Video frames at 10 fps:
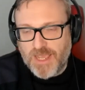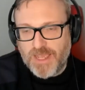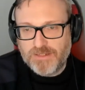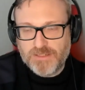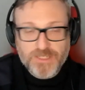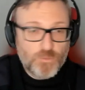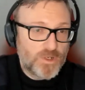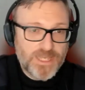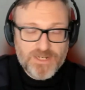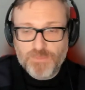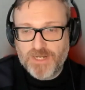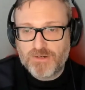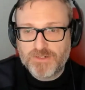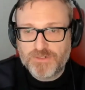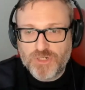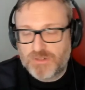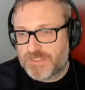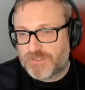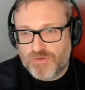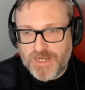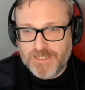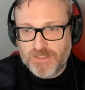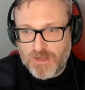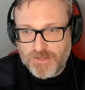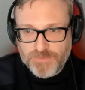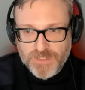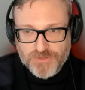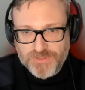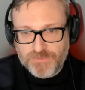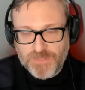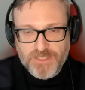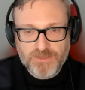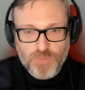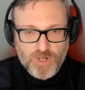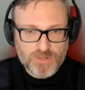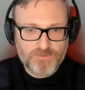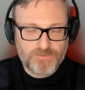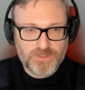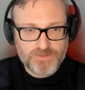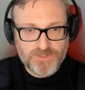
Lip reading: And we're getting better internally at tracking cost metrics and making them part of a